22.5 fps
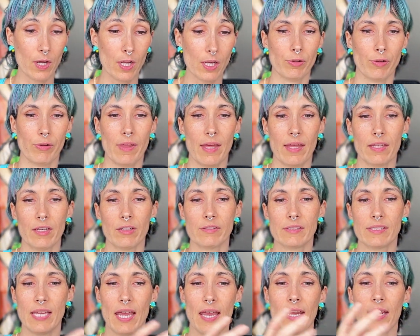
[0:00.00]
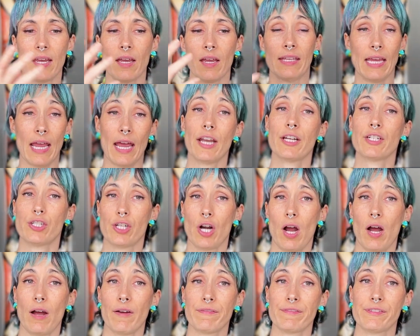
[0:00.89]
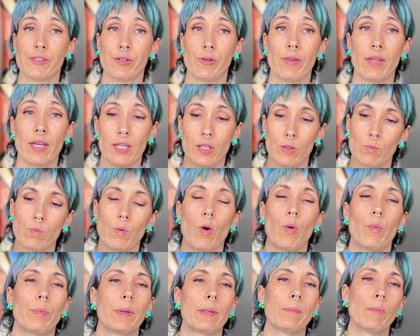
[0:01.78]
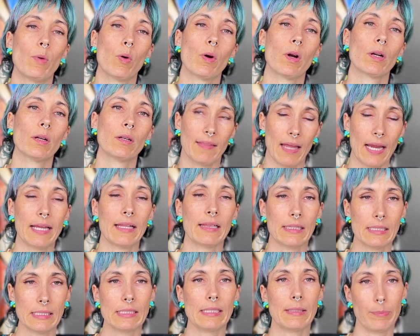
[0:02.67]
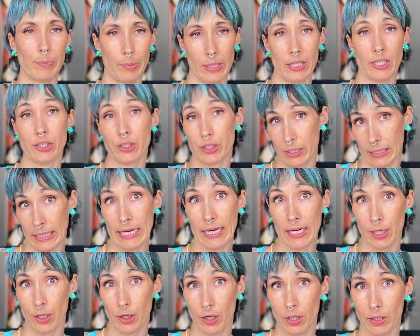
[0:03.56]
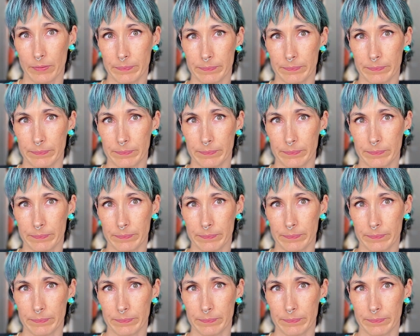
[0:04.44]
so that you'll take the edge off so that you won't be more likely to binge later.